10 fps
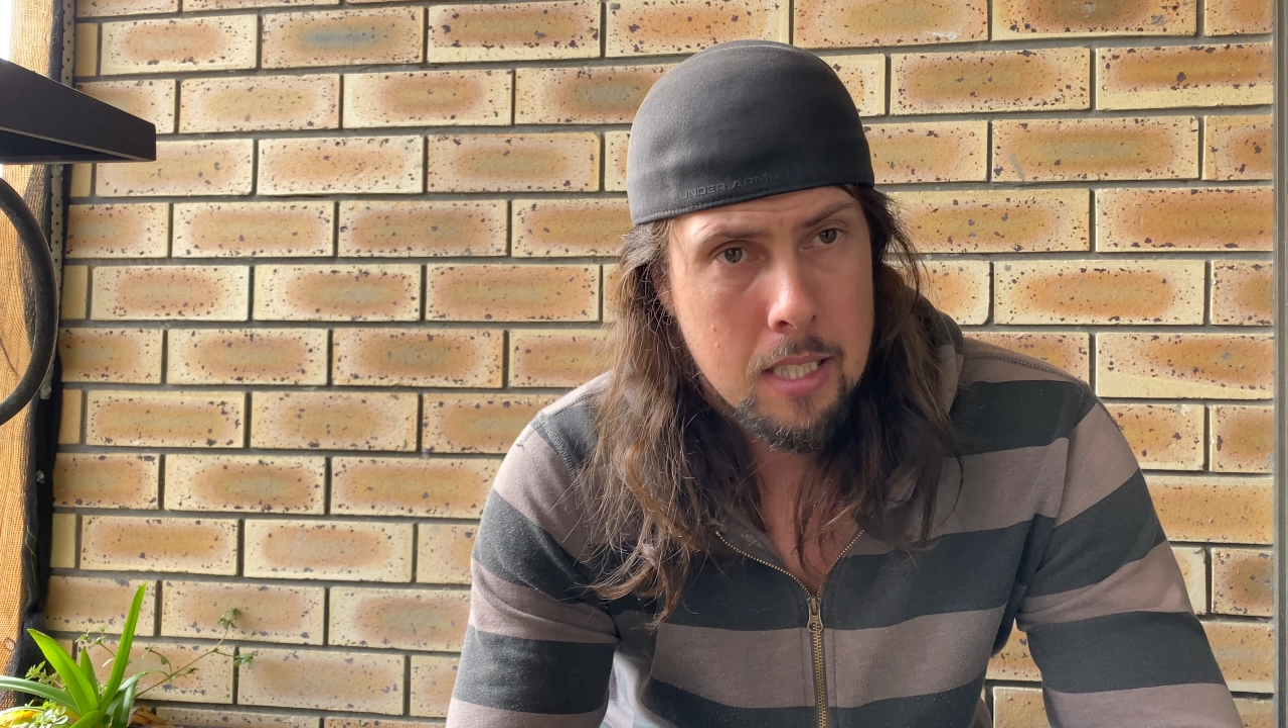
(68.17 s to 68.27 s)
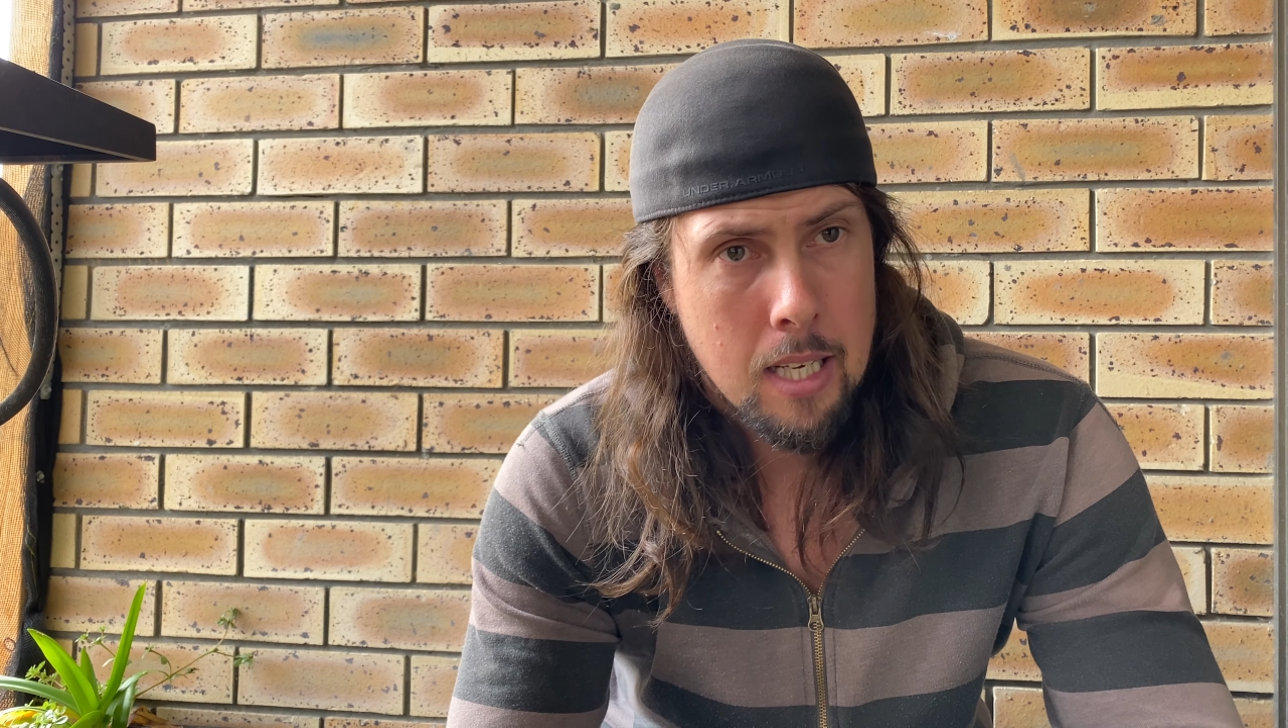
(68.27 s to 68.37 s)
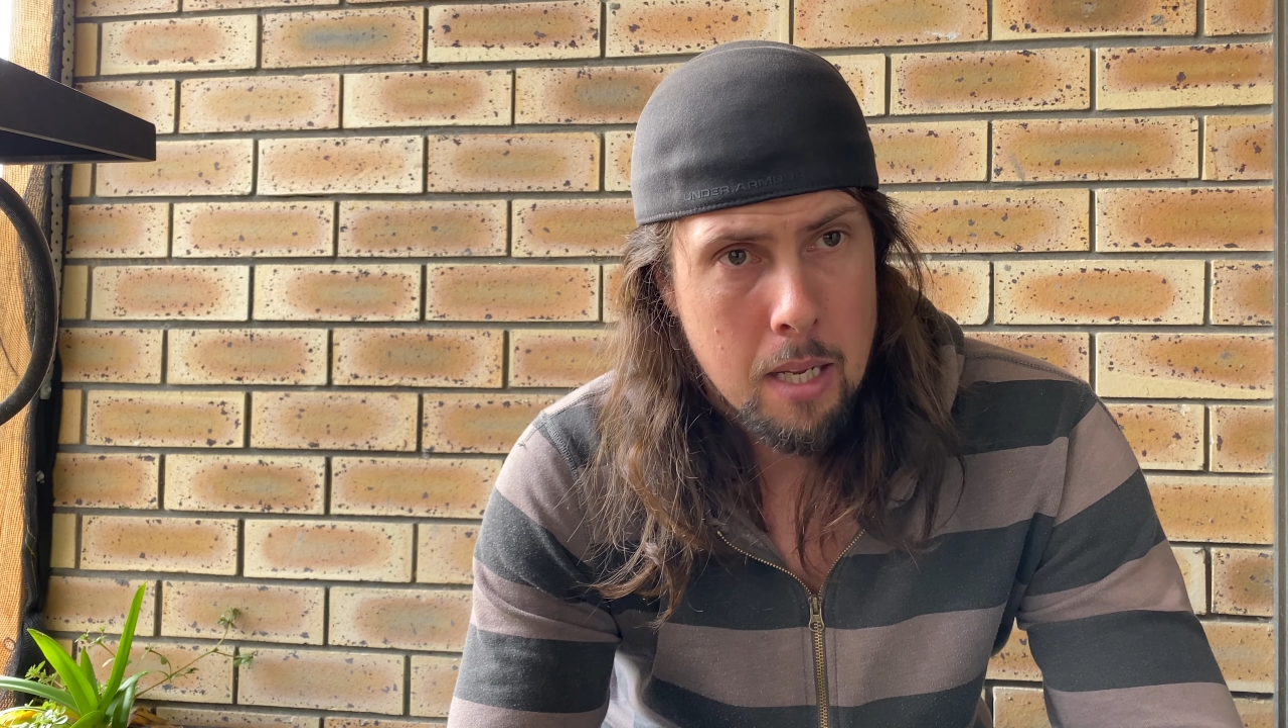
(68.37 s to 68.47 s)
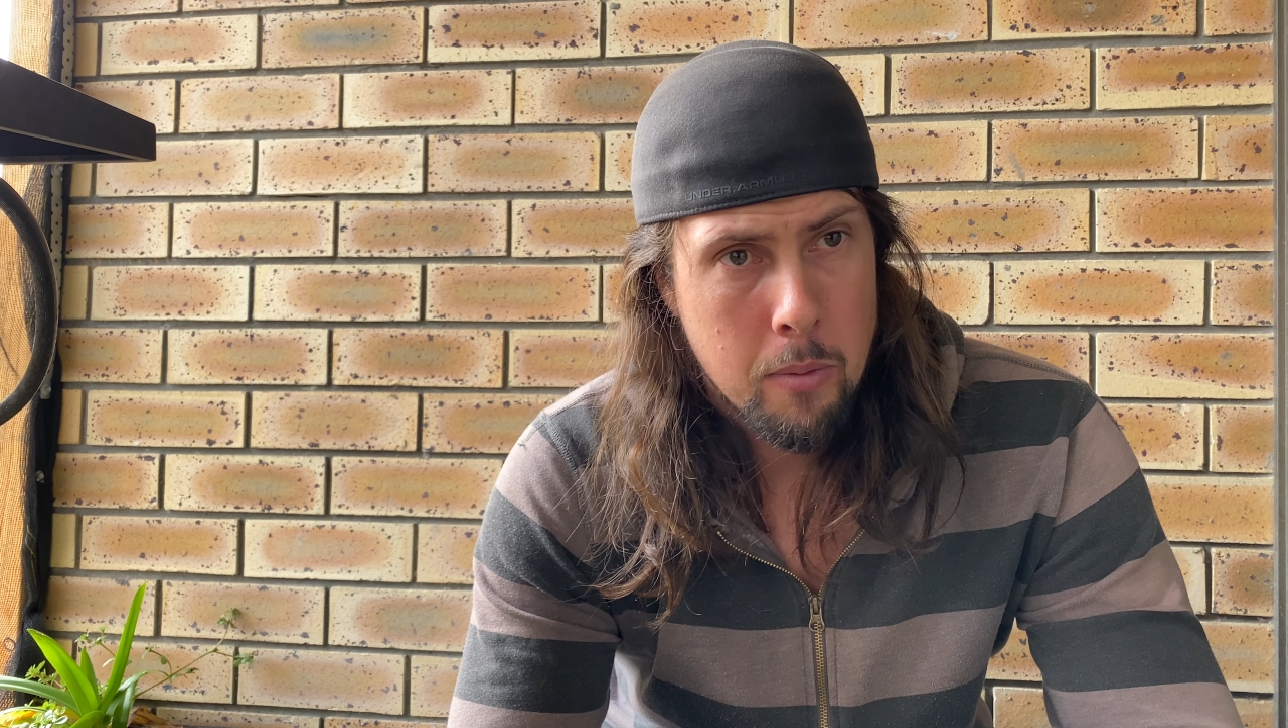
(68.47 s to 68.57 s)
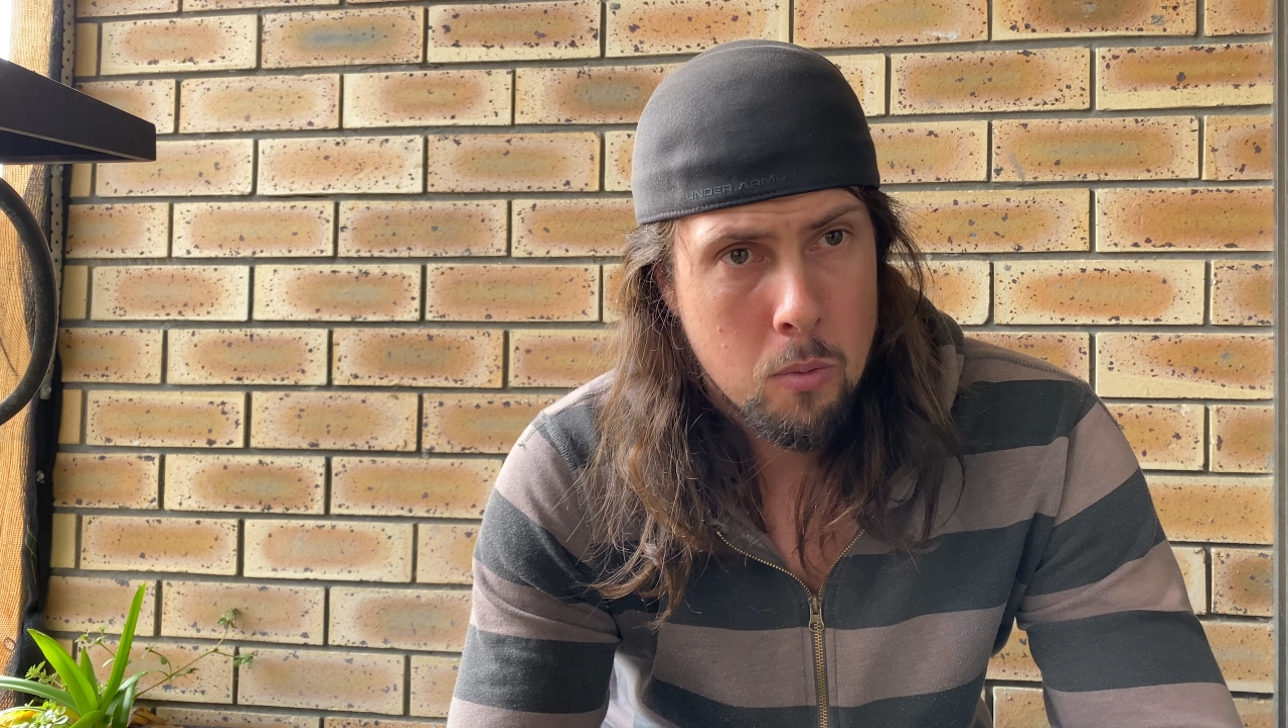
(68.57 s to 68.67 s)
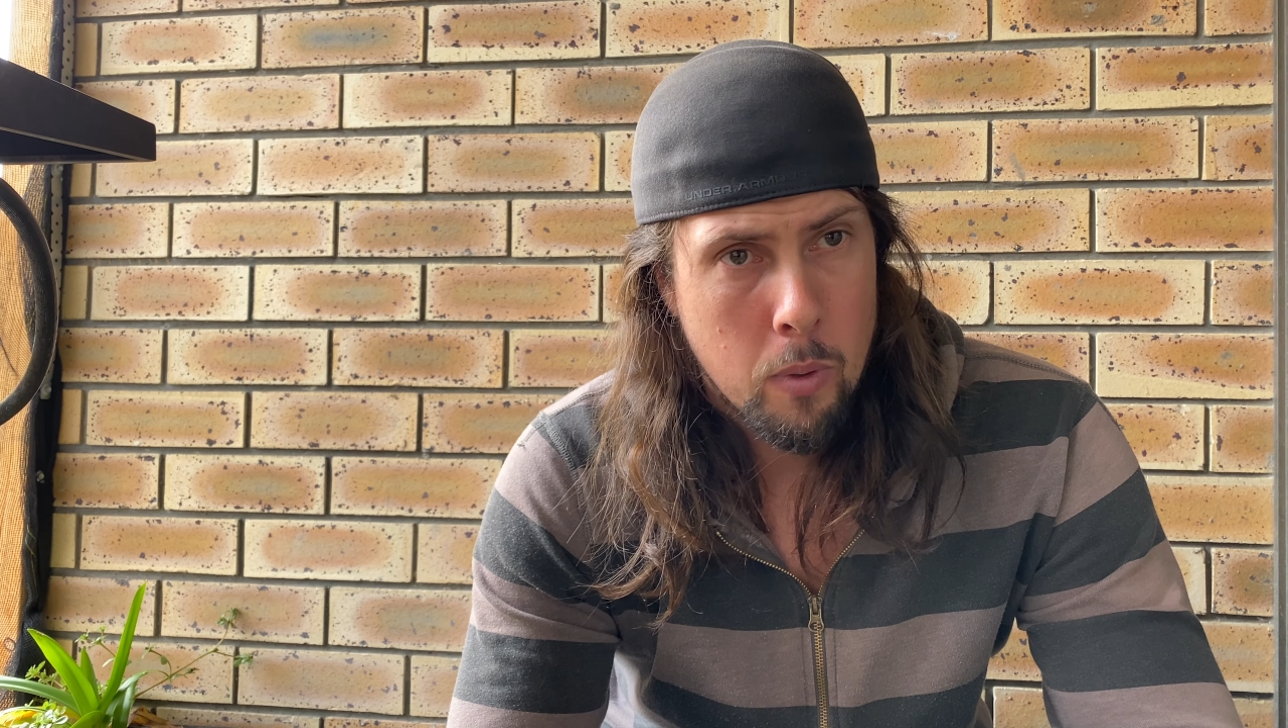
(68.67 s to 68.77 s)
stable,